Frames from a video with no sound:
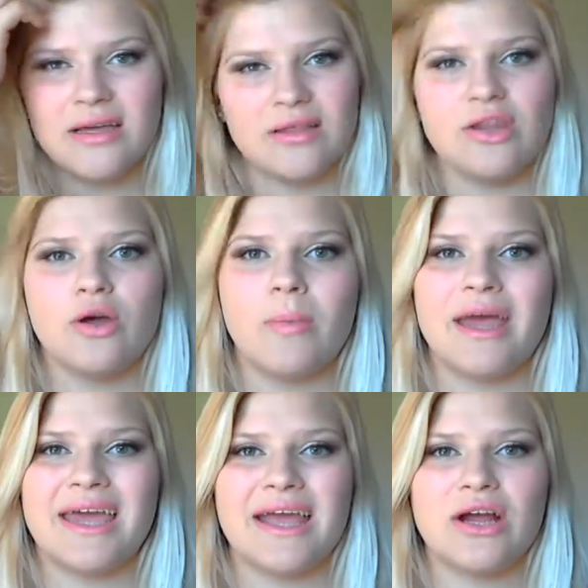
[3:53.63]
You know,
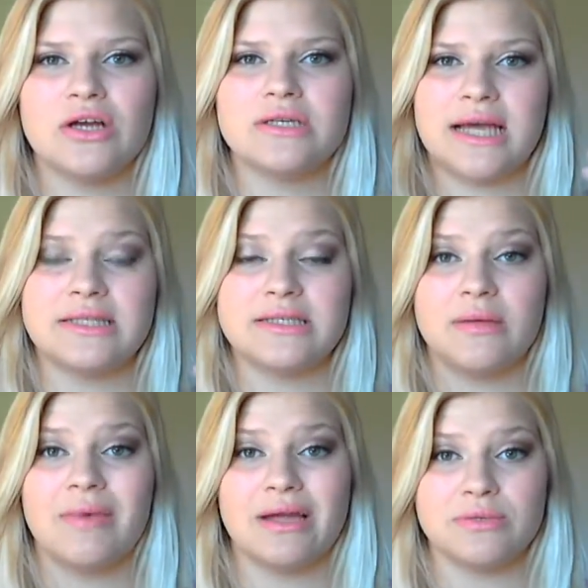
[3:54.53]
my hair tends
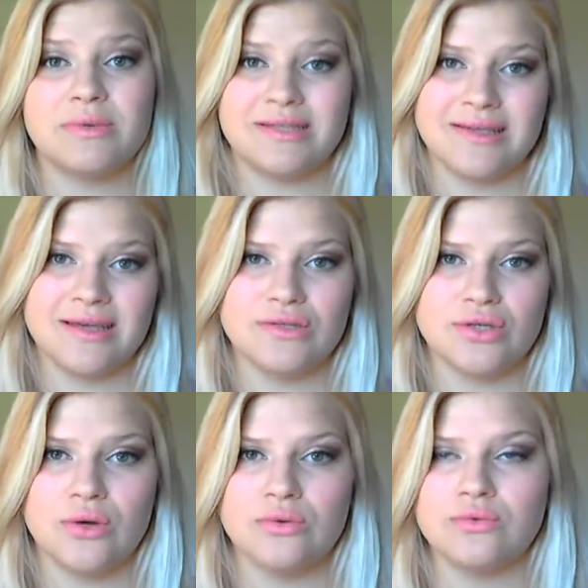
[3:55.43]
to match my skin
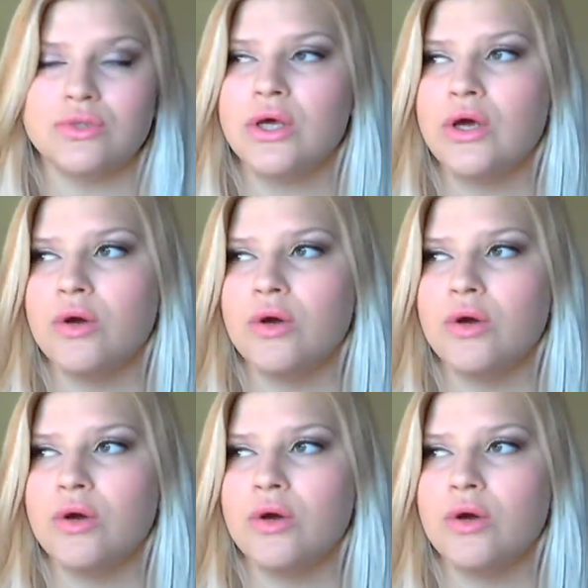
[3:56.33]
tones,